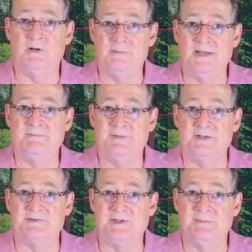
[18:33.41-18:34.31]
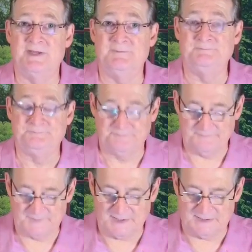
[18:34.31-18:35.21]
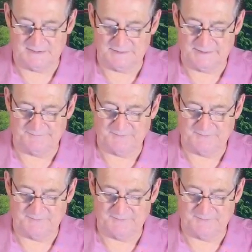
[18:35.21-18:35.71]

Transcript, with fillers: manifest. Amen? Hallelujah.